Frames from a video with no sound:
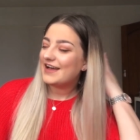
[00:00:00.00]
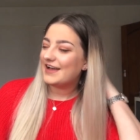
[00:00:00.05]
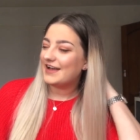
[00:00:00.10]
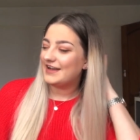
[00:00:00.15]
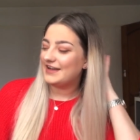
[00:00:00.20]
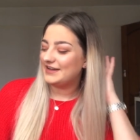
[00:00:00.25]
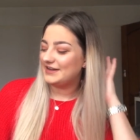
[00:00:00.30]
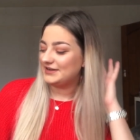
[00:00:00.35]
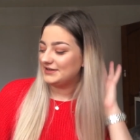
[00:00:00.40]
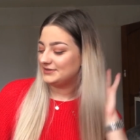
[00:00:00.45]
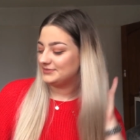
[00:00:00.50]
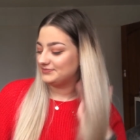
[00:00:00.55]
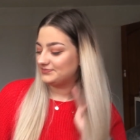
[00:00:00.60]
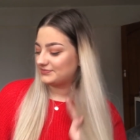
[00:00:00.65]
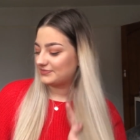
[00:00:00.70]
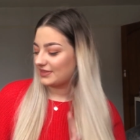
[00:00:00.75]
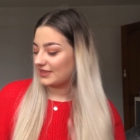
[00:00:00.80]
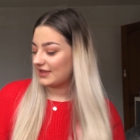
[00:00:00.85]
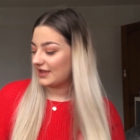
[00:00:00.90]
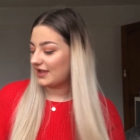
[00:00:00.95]
So
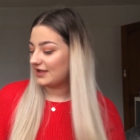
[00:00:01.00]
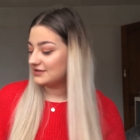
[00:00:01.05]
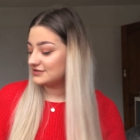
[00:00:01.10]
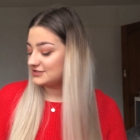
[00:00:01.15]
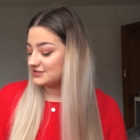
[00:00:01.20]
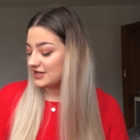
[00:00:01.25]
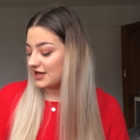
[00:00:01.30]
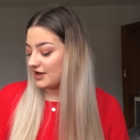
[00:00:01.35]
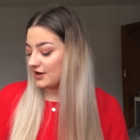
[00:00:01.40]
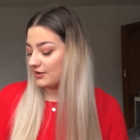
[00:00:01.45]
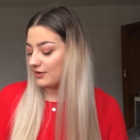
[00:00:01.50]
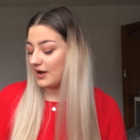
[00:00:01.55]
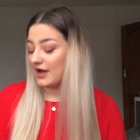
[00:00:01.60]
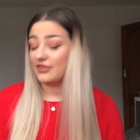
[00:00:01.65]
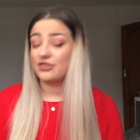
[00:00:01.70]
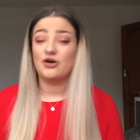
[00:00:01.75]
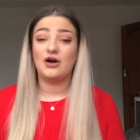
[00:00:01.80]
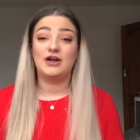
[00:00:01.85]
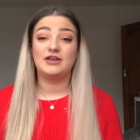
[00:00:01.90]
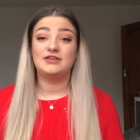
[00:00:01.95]

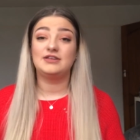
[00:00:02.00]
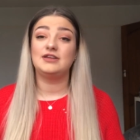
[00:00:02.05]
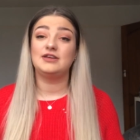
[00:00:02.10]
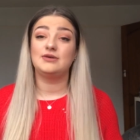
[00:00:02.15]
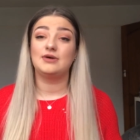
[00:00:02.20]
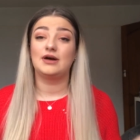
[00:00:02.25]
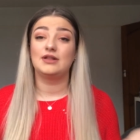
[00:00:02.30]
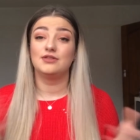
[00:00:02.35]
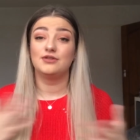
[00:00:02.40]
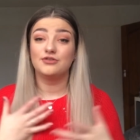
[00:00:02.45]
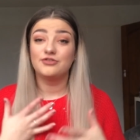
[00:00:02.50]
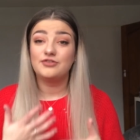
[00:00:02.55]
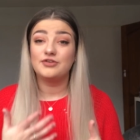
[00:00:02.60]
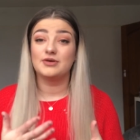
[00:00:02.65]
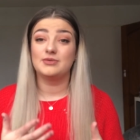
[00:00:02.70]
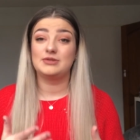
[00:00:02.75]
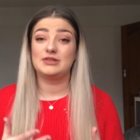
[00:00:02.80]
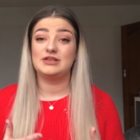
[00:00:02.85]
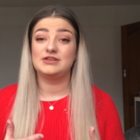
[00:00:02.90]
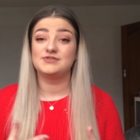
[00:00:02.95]
I thought I love
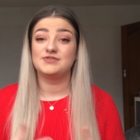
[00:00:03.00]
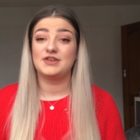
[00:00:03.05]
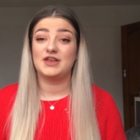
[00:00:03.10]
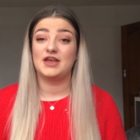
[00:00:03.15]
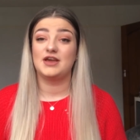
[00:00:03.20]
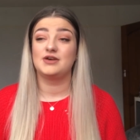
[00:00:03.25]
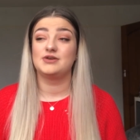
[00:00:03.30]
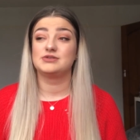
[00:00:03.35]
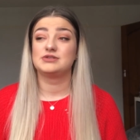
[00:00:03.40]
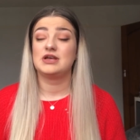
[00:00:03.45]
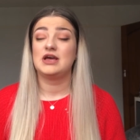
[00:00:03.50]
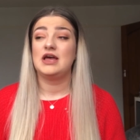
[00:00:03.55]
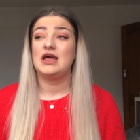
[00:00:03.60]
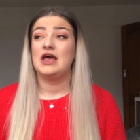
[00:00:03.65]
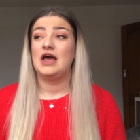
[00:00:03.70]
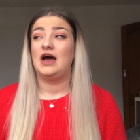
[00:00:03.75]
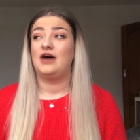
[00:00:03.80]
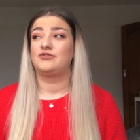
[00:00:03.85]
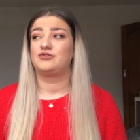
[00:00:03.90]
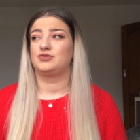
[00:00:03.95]
filming these videos.
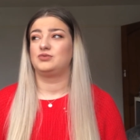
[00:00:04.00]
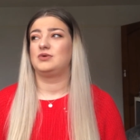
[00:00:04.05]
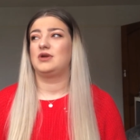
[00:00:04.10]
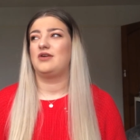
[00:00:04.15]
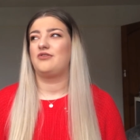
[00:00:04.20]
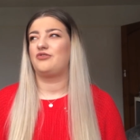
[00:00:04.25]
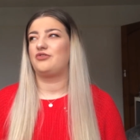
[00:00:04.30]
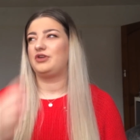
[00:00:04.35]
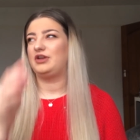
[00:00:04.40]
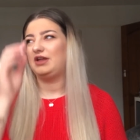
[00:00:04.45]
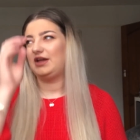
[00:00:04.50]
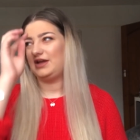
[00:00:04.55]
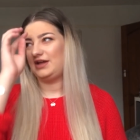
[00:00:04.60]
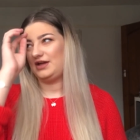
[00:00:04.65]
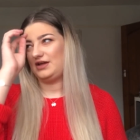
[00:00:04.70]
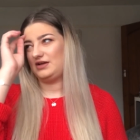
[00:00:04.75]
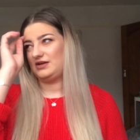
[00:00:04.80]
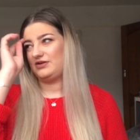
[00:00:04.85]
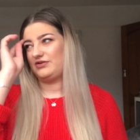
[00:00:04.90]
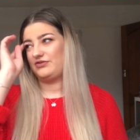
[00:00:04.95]
I've done one every
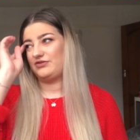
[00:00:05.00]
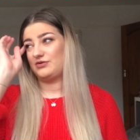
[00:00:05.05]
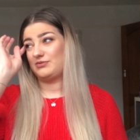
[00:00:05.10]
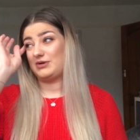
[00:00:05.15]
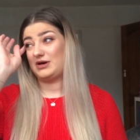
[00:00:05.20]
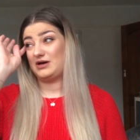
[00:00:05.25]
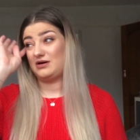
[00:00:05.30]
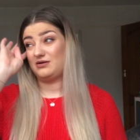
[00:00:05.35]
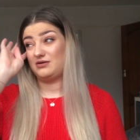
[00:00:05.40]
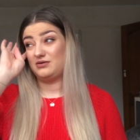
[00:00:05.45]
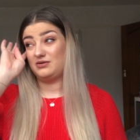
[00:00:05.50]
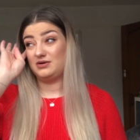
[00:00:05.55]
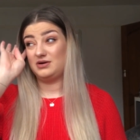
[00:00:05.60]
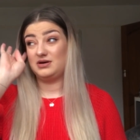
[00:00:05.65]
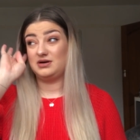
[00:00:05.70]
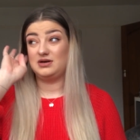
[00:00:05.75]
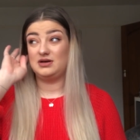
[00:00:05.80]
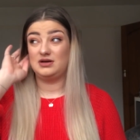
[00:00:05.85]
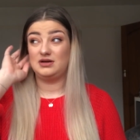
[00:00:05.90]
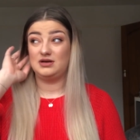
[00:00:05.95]
year for about